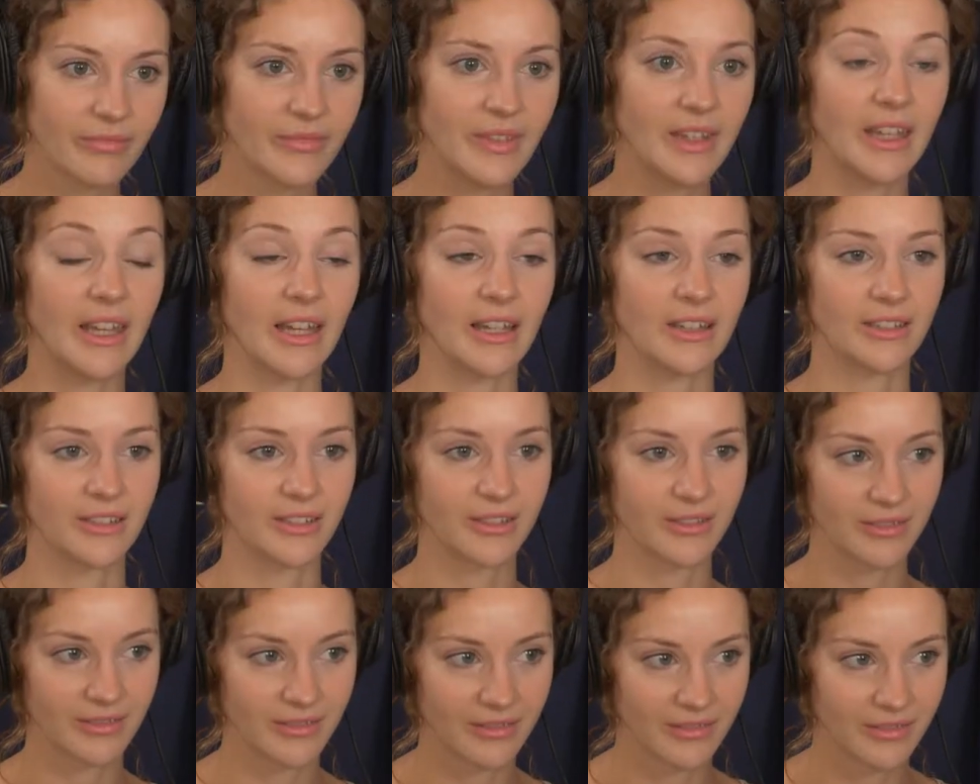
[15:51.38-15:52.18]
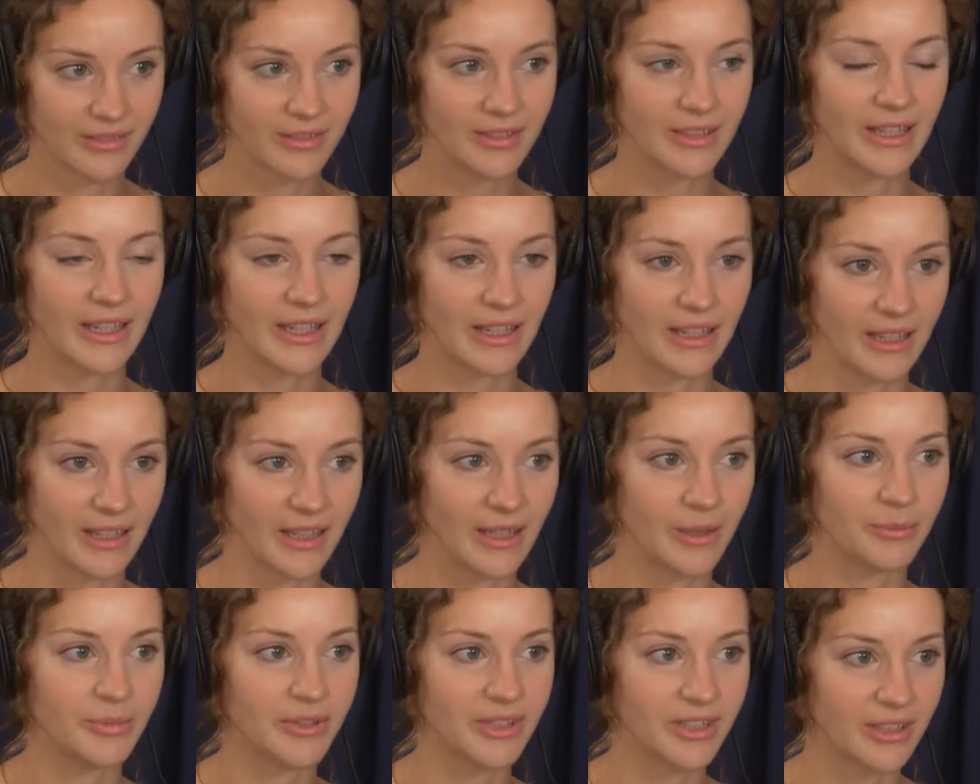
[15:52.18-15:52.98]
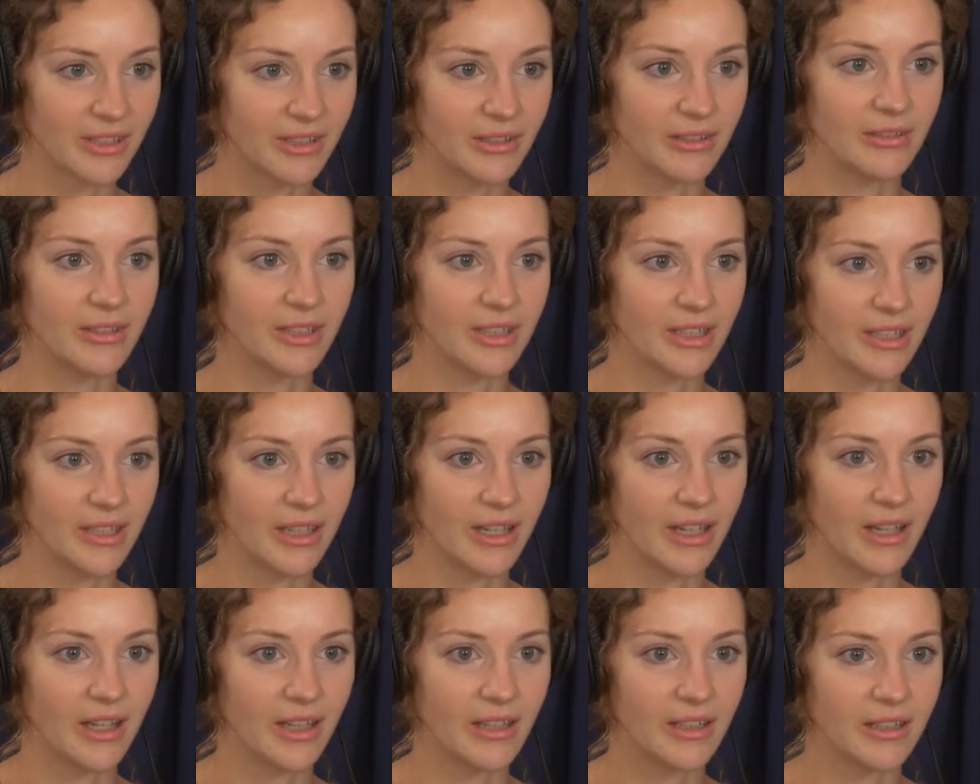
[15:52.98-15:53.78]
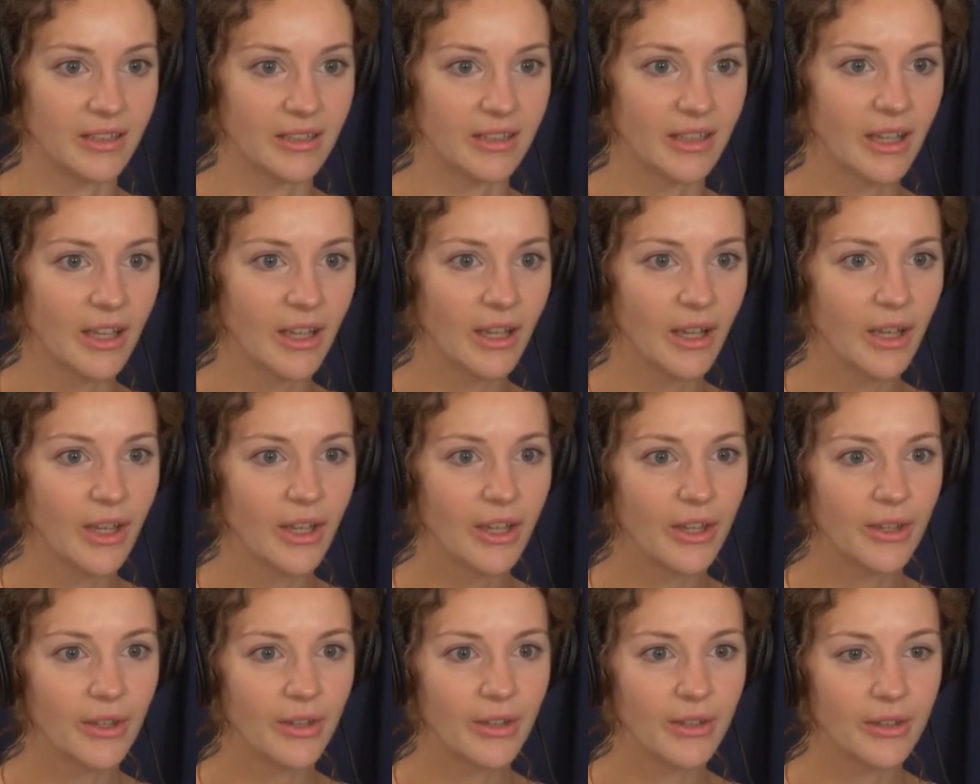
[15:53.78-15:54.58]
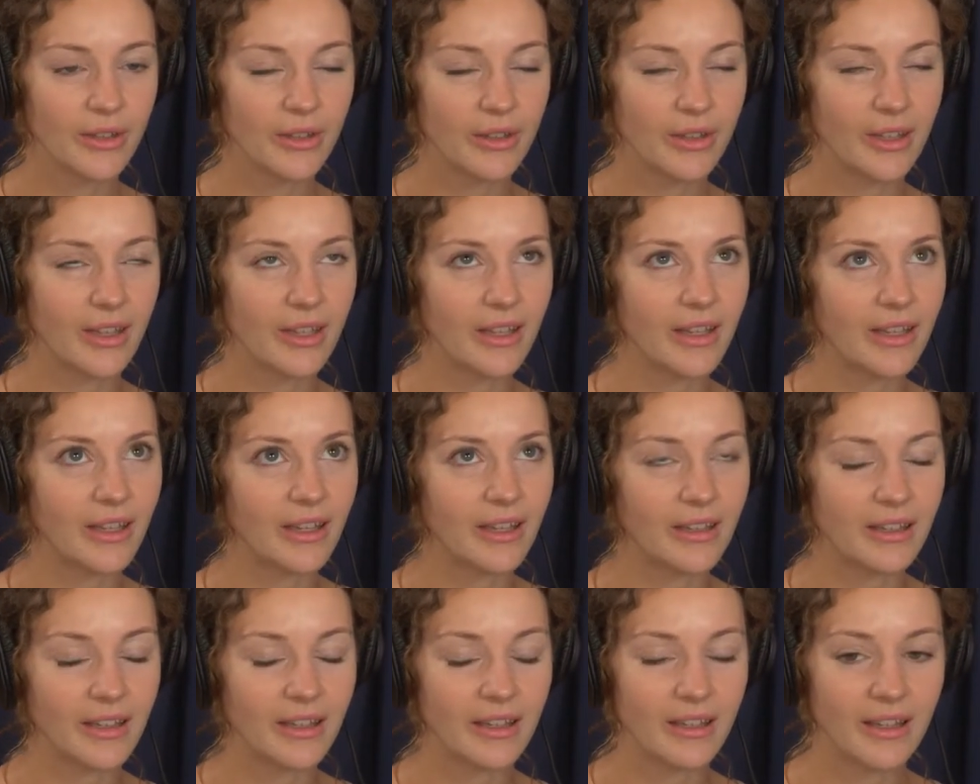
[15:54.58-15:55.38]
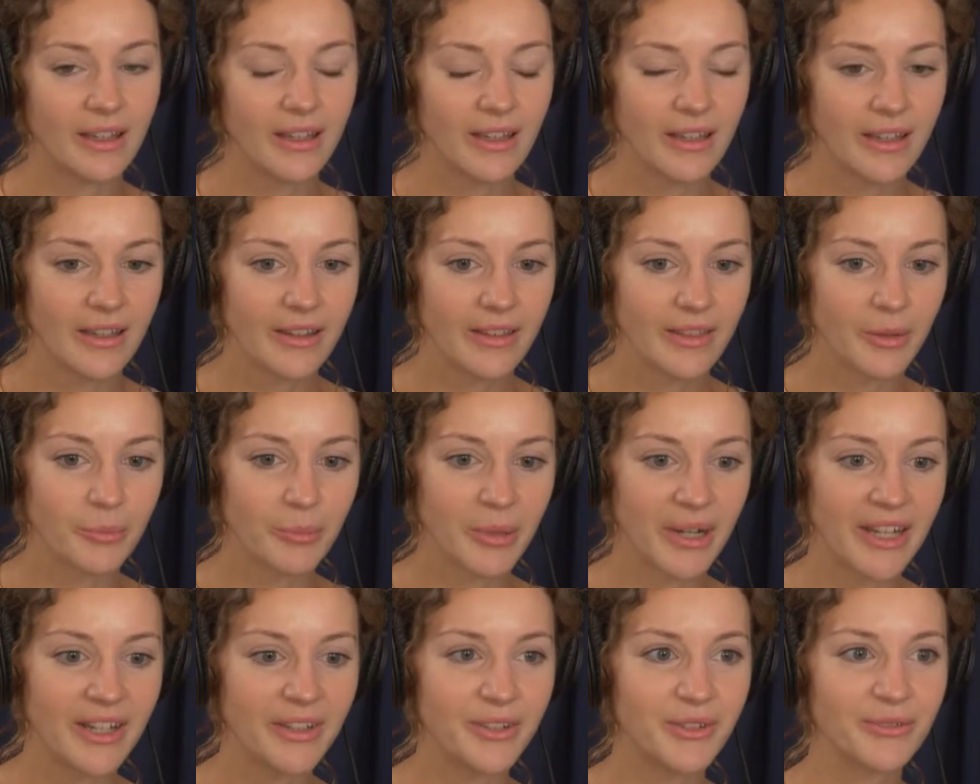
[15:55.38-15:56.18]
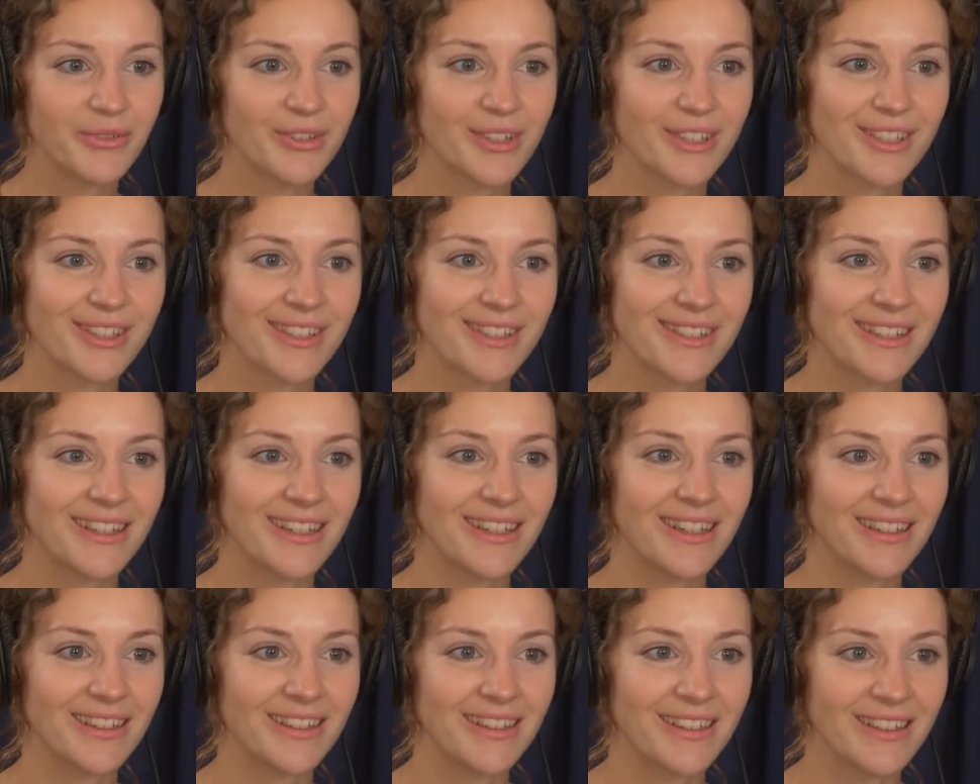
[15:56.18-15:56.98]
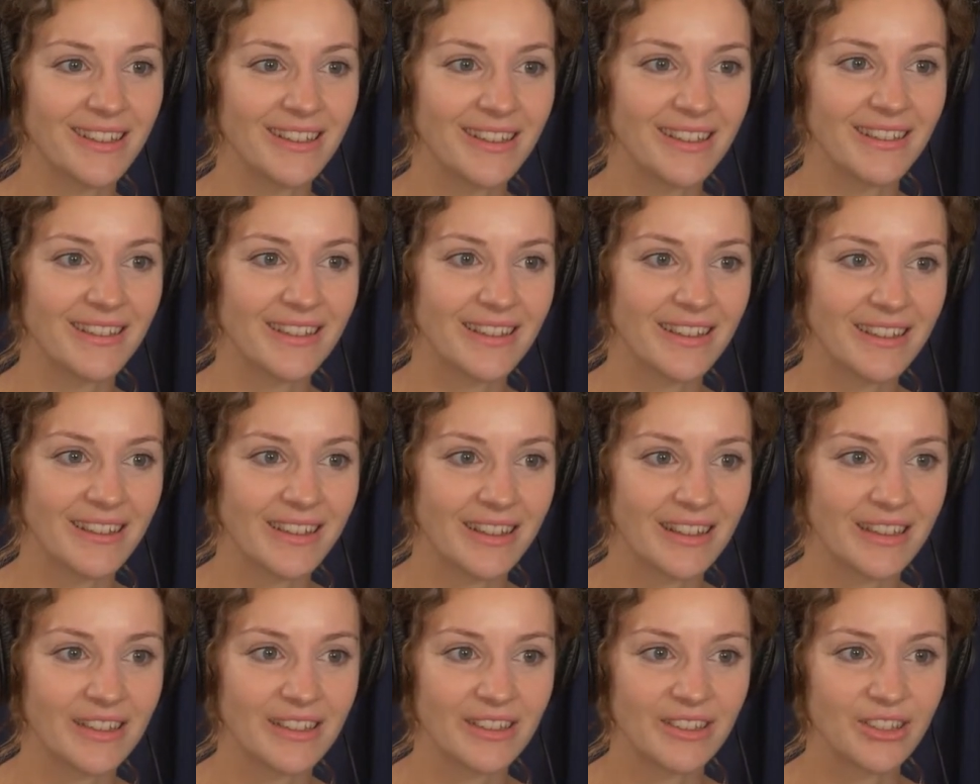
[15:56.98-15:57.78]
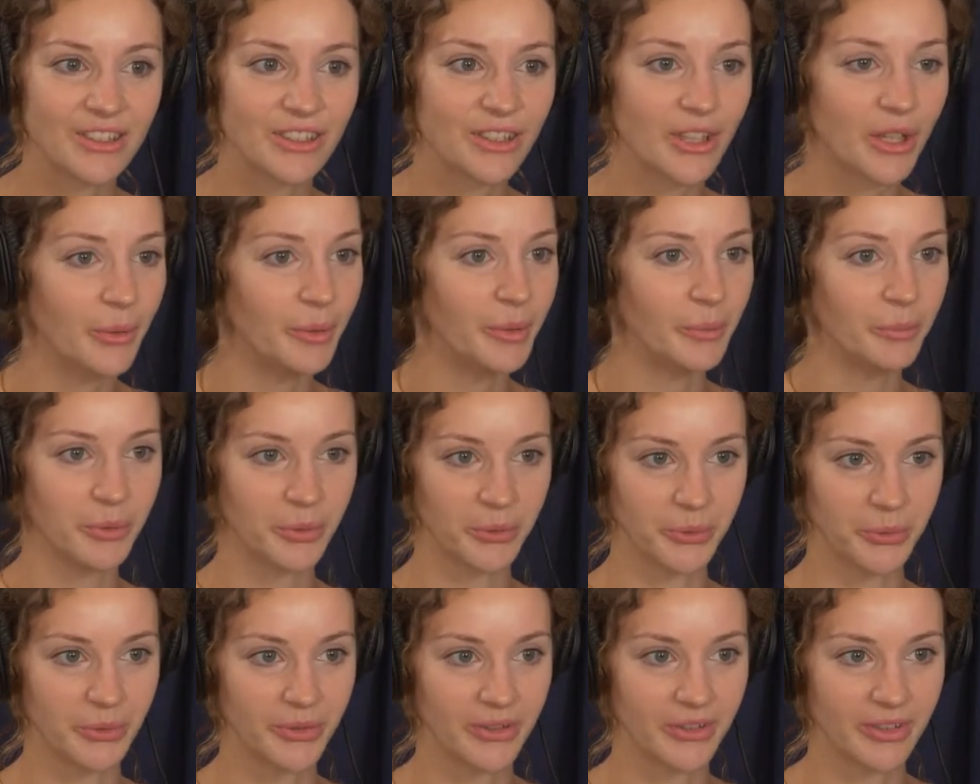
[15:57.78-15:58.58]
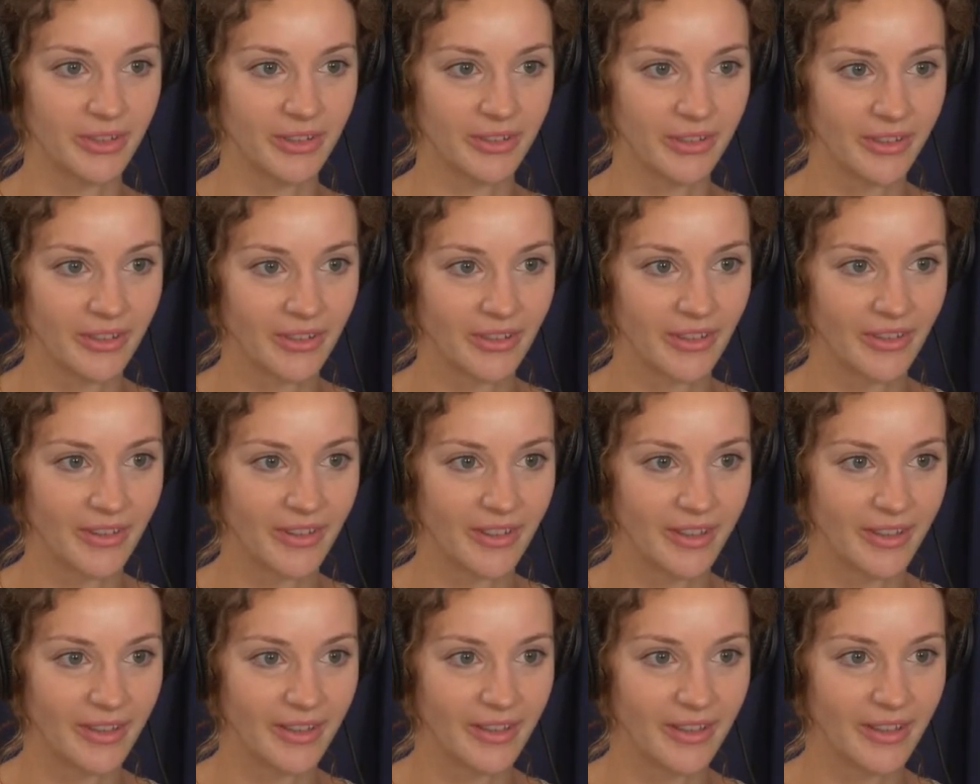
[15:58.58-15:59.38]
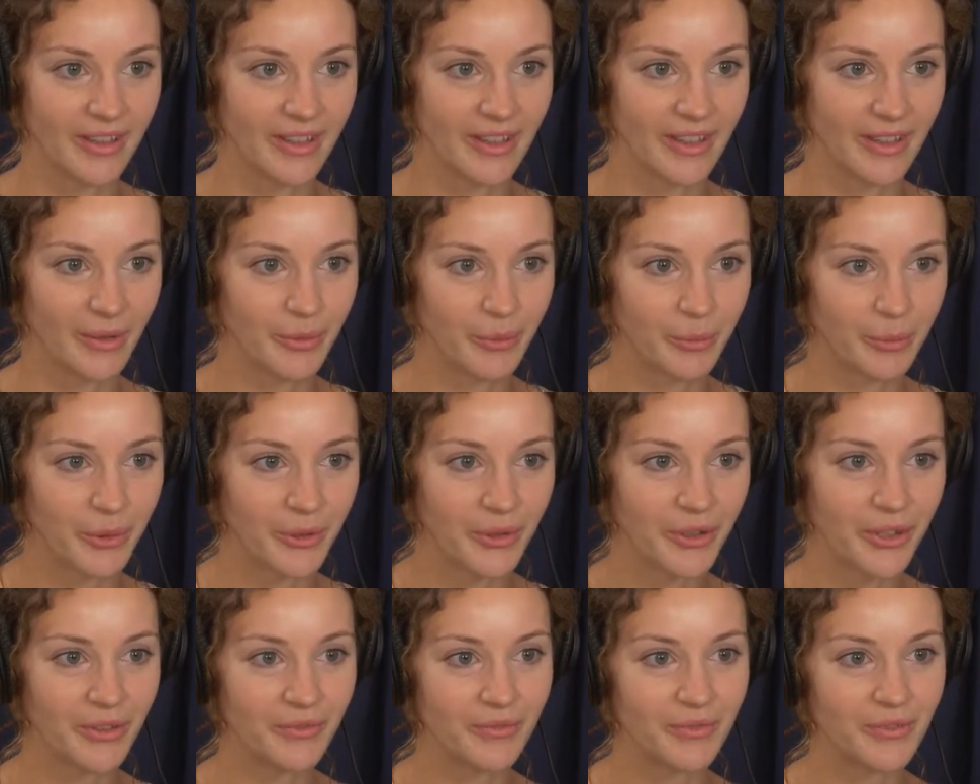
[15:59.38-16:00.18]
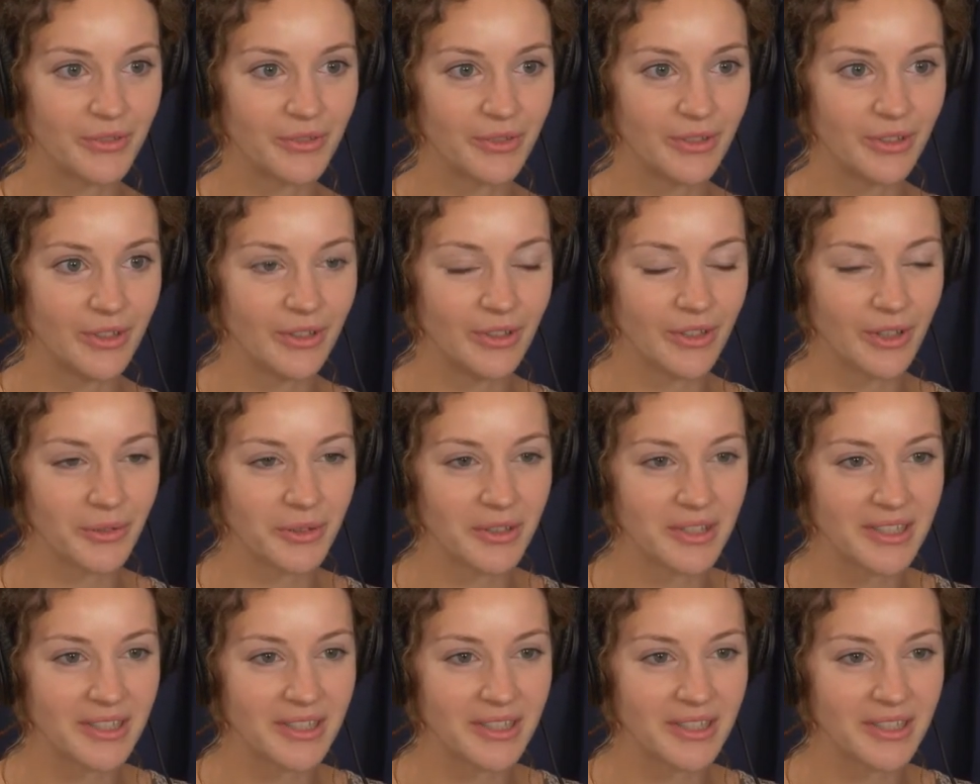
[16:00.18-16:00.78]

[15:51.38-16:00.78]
Yes. Yeah, absolutely. And the biodiversity, I think that is so important, that what you're